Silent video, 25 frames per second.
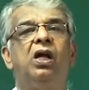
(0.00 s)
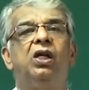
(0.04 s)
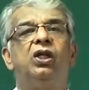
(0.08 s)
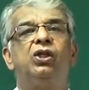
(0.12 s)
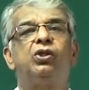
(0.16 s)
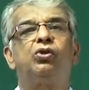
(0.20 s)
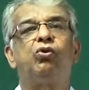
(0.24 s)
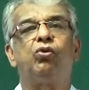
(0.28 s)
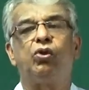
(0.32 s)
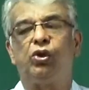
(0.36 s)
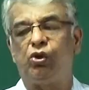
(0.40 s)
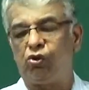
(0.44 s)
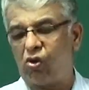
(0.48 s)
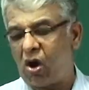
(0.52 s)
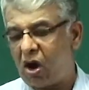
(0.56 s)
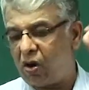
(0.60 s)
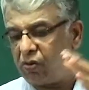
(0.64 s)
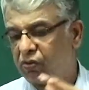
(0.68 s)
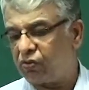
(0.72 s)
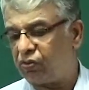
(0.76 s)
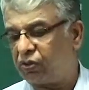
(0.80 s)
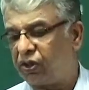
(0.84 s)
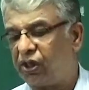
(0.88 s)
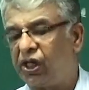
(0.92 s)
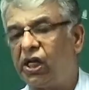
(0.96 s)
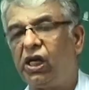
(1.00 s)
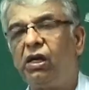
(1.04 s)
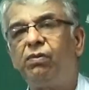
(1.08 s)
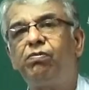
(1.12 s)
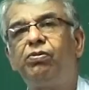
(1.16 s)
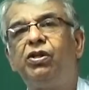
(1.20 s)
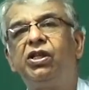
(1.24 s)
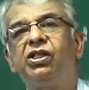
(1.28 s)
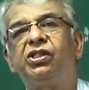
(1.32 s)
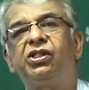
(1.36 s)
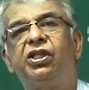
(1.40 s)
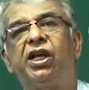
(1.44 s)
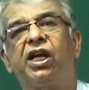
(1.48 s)
so you have to keep
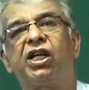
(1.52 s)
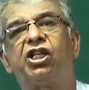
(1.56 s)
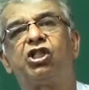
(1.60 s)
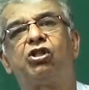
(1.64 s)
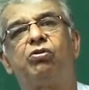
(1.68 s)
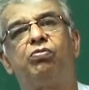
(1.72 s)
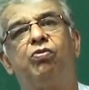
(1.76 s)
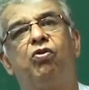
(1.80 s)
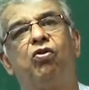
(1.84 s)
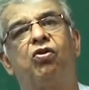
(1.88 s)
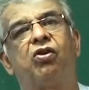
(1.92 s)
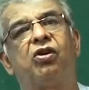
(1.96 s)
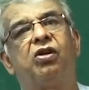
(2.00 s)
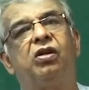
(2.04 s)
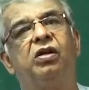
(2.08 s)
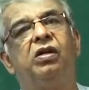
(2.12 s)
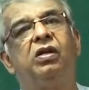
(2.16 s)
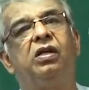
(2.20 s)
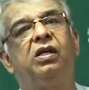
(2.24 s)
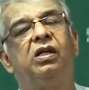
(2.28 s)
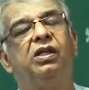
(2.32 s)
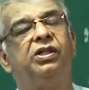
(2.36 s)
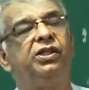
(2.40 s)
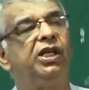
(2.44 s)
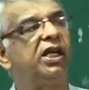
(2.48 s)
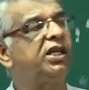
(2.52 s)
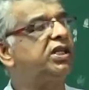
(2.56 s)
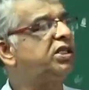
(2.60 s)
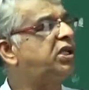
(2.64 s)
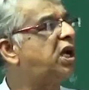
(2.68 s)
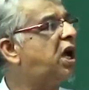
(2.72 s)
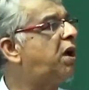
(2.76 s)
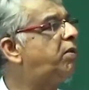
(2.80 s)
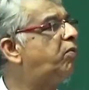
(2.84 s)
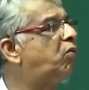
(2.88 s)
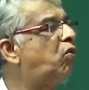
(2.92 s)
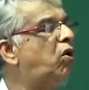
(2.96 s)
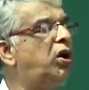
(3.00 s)
this textbook. Just
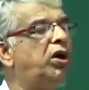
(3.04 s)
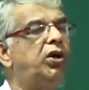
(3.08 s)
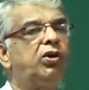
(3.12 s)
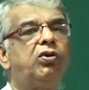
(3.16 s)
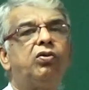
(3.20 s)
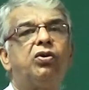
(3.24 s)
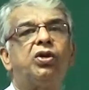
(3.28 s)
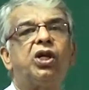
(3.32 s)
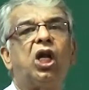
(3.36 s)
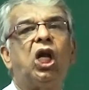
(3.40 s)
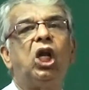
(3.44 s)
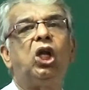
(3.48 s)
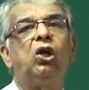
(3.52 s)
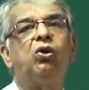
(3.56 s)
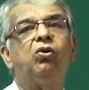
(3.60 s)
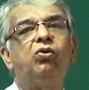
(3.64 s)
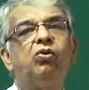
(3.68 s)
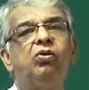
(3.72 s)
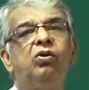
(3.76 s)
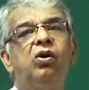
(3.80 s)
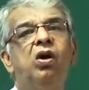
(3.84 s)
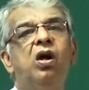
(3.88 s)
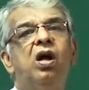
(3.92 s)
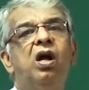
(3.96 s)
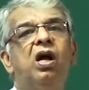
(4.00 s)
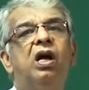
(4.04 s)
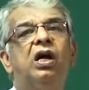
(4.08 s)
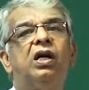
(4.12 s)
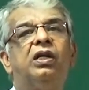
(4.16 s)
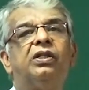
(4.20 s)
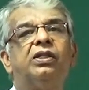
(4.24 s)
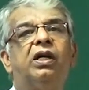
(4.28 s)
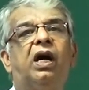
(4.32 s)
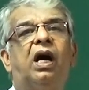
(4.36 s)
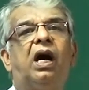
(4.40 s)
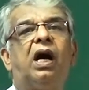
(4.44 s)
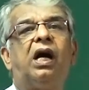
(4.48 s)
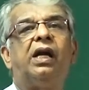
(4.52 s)
I am going to tell you
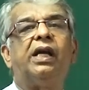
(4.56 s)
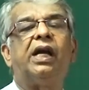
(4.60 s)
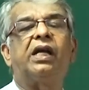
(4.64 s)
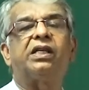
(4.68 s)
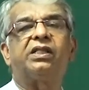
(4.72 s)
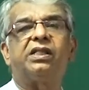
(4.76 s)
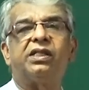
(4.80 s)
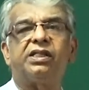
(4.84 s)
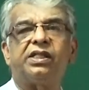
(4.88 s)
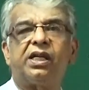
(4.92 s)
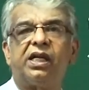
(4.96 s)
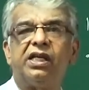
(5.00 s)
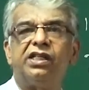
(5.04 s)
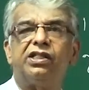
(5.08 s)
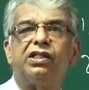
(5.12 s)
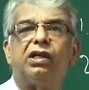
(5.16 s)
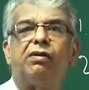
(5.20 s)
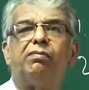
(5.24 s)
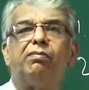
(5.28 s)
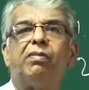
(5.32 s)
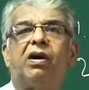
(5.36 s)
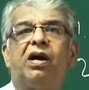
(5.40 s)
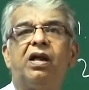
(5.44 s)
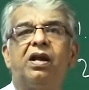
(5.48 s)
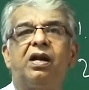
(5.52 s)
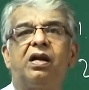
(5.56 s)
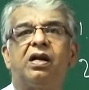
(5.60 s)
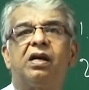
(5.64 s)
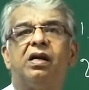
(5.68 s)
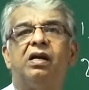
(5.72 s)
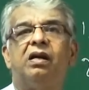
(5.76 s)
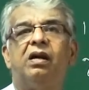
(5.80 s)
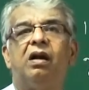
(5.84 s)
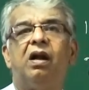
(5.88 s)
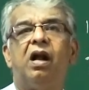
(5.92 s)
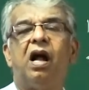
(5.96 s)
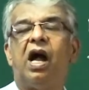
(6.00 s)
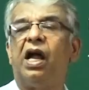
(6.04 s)
the exercise number.
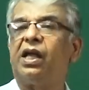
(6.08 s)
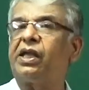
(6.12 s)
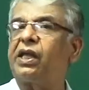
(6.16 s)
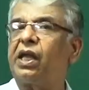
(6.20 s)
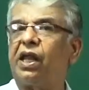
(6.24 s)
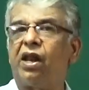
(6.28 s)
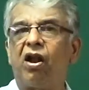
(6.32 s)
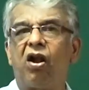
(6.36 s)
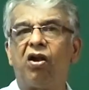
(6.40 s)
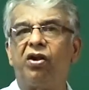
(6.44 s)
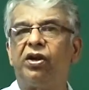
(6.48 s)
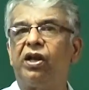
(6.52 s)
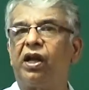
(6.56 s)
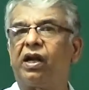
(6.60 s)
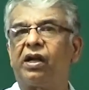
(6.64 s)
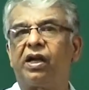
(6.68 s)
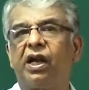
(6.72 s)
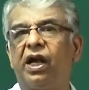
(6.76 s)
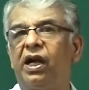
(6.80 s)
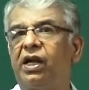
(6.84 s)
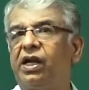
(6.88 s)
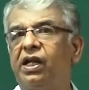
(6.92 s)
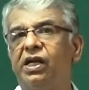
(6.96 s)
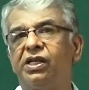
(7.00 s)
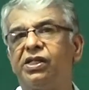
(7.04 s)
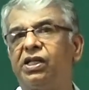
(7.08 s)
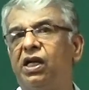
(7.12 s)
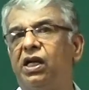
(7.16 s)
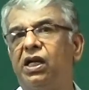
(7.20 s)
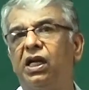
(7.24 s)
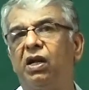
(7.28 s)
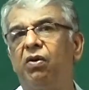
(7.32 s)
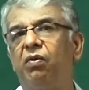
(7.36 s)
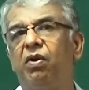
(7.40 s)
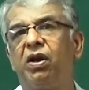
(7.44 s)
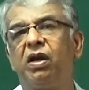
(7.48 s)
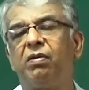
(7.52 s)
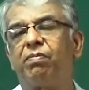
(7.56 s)
I cannot dictate each and
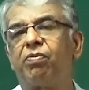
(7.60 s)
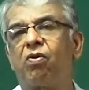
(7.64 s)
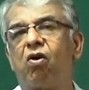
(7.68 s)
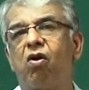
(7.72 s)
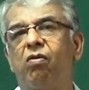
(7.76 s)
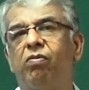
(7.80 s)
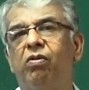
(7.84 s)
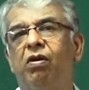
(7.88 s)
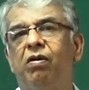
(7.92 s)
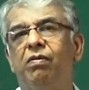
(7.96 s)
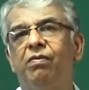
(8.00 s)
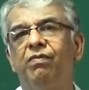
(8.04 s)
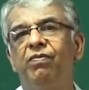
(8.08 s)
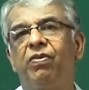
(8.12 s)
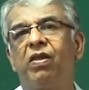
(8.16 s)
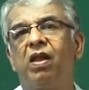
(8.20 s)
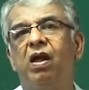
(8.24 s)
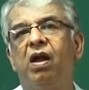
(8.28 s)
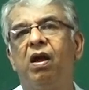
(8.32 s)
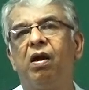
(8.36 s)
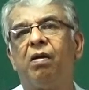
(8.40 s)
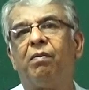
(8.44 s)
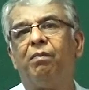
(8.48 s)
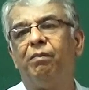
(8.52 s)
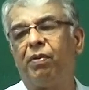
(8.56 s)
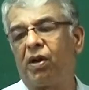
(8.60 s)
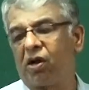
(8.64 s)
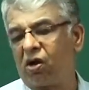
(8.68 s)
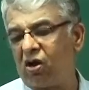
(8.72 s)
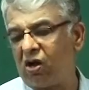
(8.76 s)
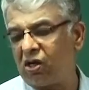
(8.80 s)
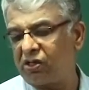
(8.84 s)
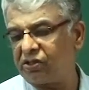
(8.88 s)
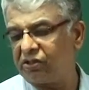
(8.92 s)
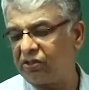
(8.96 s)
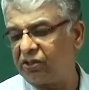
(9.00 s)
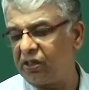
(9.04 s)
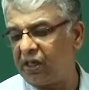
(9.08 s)
every problem
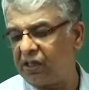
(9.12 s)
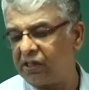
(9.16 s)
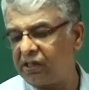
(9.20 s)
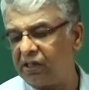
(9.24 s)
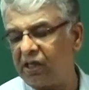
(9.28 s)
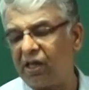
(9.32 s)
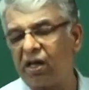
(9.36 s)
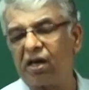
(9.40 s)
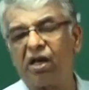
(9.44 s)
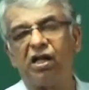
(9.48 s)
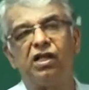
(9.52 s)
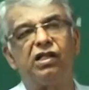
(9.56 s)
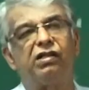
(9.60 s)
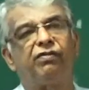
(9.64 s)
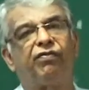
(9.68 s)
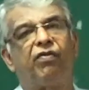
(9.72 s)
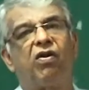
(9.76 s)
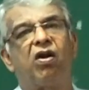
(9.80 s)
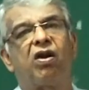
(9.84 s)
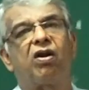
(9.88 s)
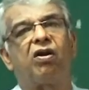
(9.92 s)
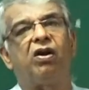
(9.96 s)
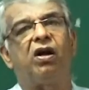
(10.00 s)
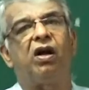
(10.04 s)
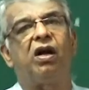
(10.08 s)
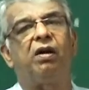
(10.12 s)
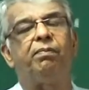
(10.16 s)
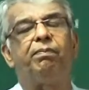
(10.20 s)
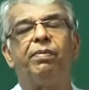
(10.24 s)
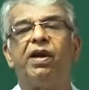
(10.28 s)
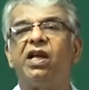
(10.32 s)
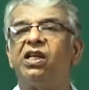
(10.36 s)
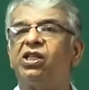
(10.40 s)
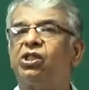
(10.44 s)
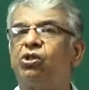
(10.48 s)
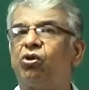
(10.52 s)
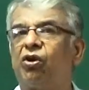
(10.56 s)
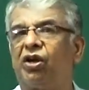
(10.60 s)
because that runs for a
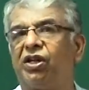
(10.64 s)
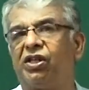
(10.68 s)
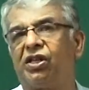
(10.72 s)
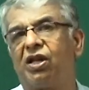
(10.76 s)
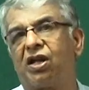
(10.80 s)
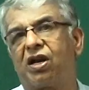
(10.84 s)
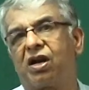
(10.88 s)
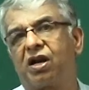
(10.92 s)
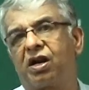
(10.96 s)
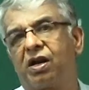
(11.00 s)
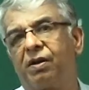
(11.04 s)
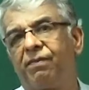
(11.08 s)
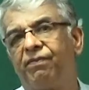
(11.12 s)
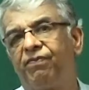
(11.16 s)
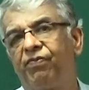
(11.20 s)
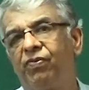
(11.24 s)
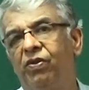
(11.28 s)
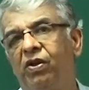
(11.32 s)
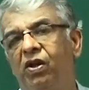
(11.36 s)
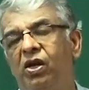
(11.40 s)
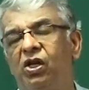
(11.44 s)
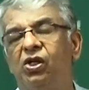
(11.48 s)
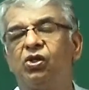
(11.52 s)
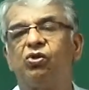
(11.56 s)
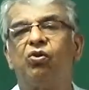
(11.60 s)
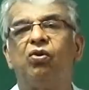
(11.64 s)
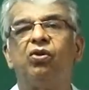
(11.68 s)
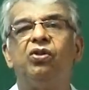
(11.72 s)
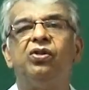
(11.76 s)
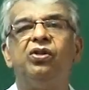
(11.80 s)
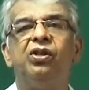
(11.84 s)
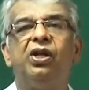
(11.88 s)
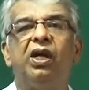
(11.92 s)
page together. So